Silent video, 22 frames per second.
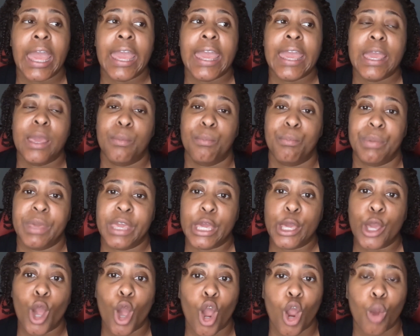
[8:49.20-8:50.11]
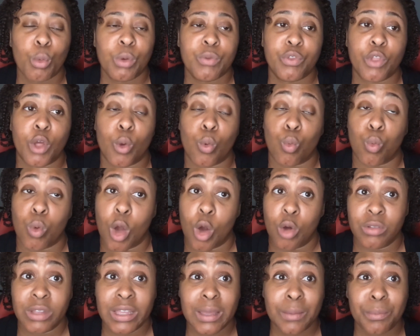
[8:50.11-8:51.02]
He beat her with a
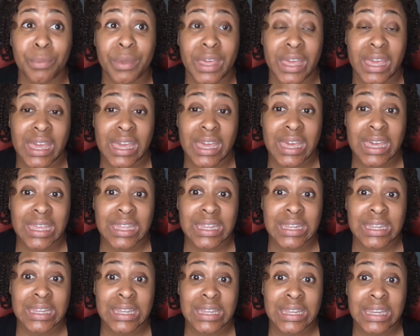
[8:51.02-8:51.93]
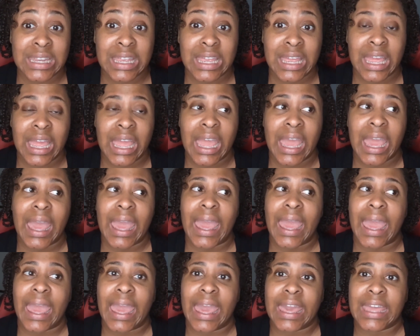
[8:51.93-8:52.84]
rolling pin
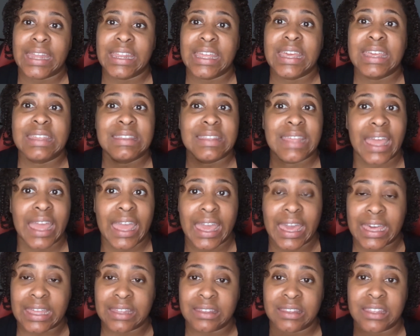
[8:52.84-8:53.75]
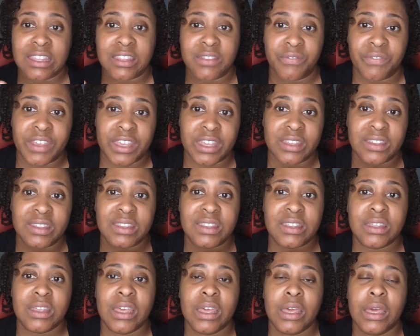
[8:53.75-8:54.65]
and his hands, his fists.
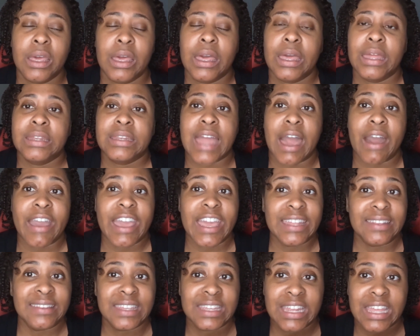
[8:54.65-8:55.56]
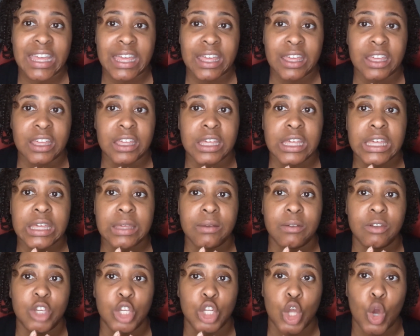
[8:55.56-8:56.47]
Now, he didn't,
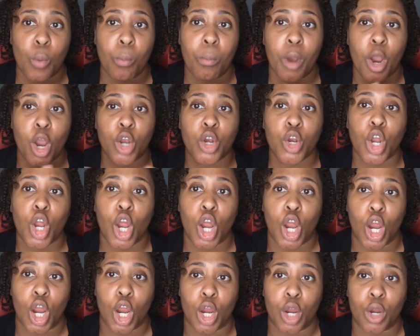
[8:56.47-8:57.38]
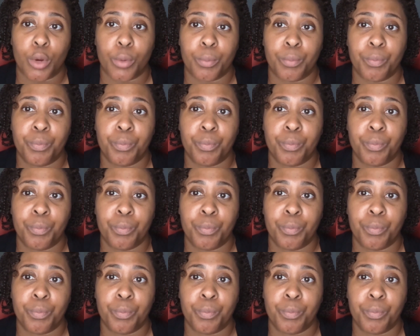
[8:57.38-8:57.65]
murder her,